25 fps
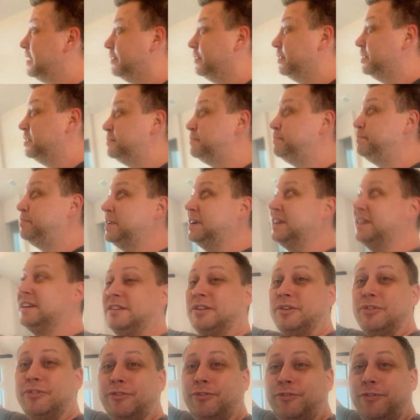These
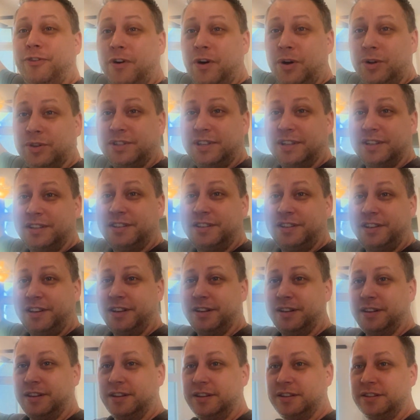big vaulted
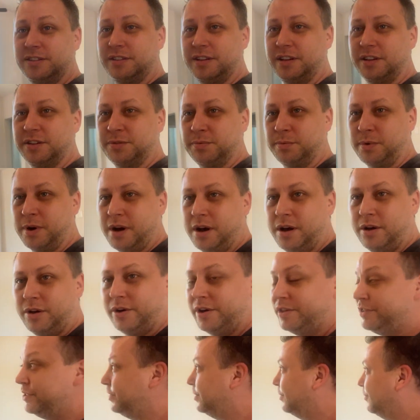ceilings as well.
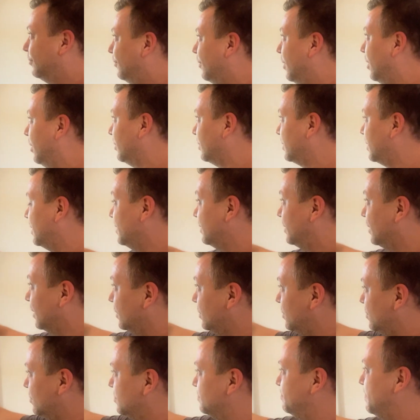And then the vault
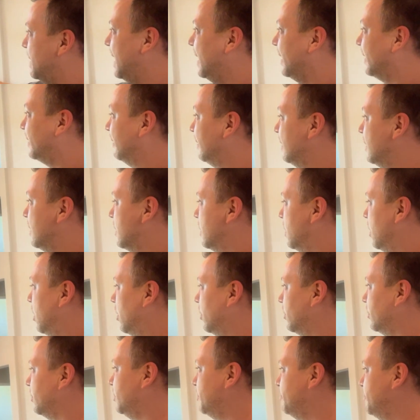continues back
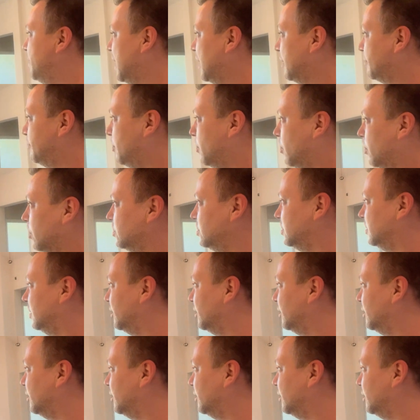onto the back porch,